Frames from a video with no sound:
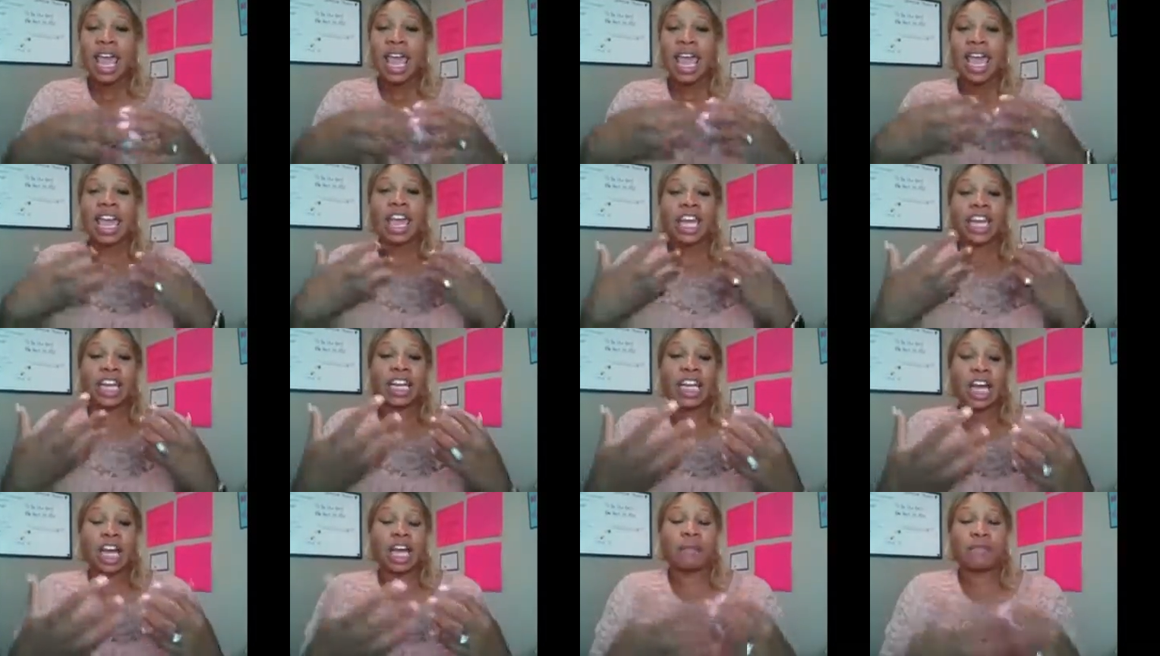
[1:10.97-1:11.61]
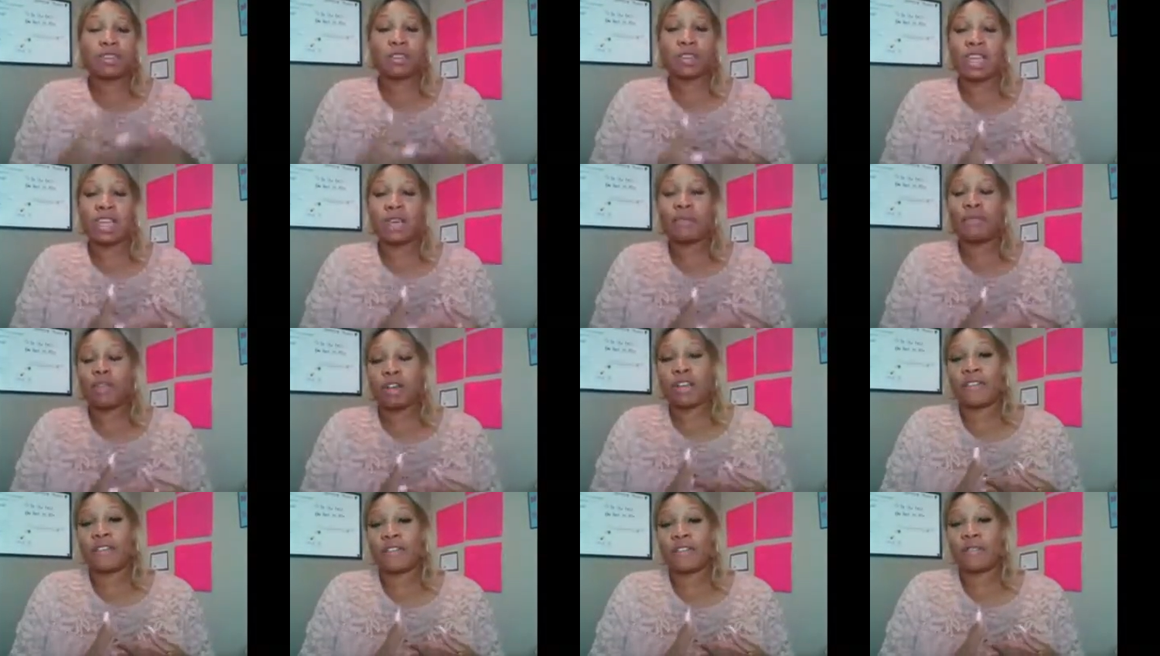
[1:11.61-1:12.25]
and you get
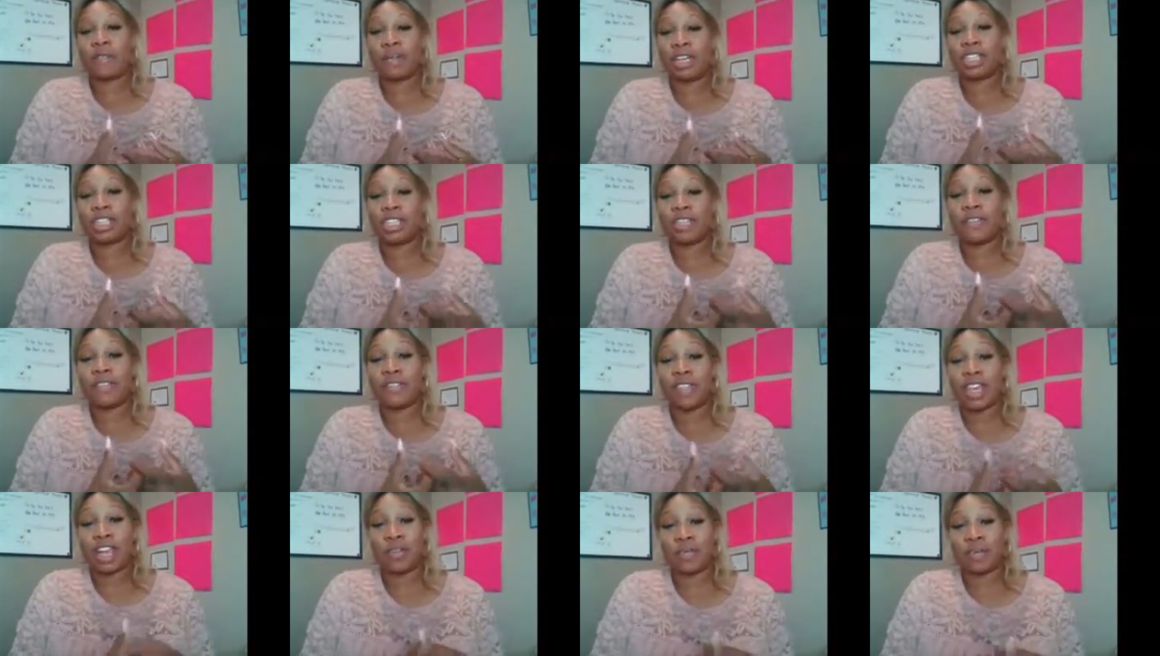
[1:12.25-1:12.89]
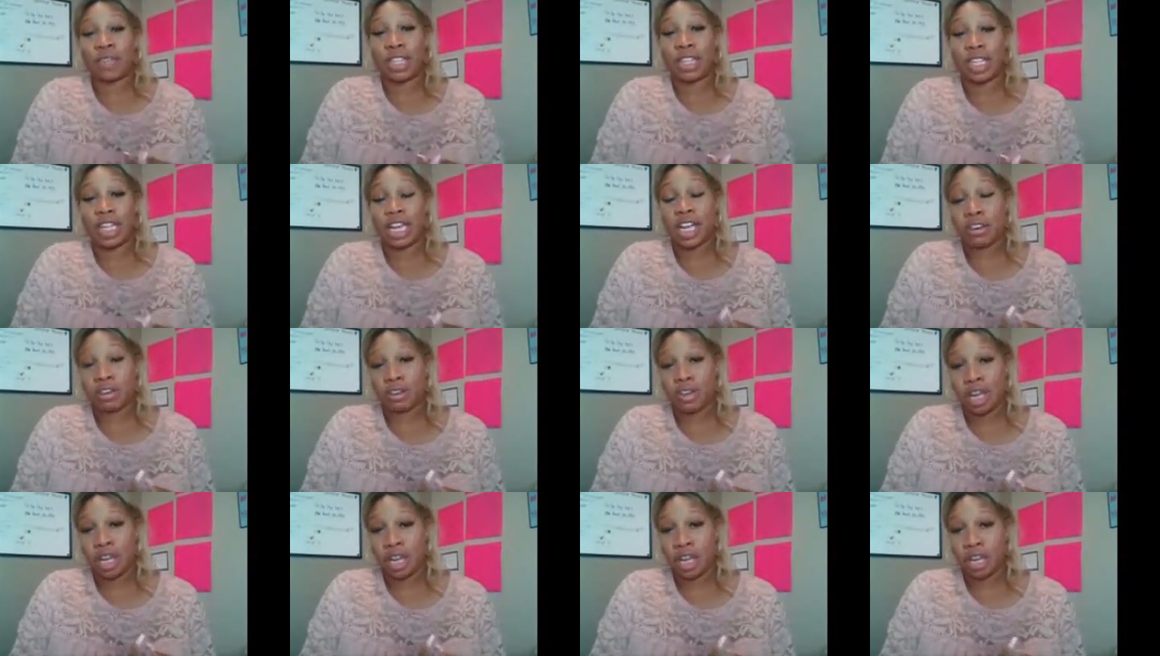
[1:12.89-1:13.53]
more information there with the
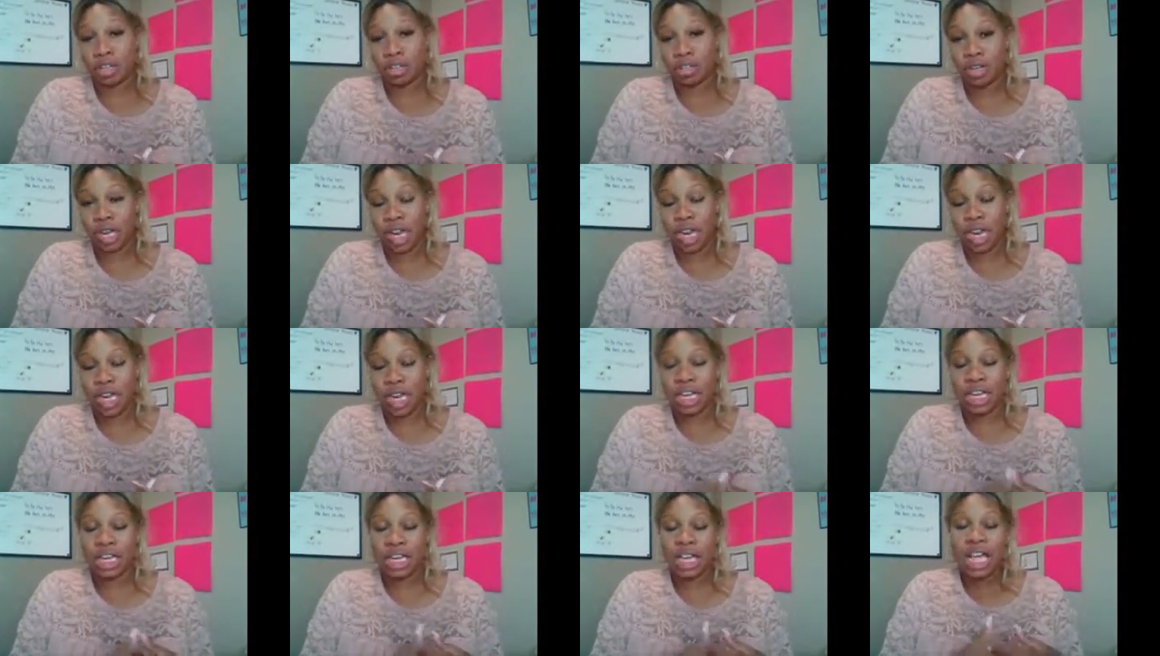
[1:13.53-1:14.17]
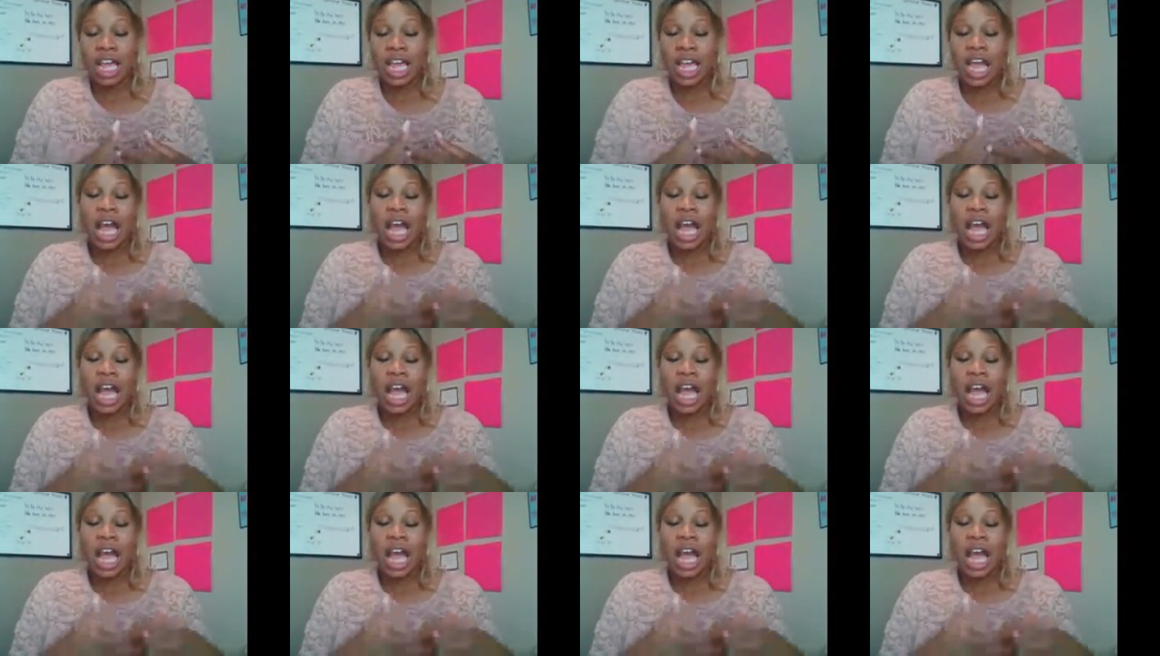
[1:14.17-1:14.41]
$100 training.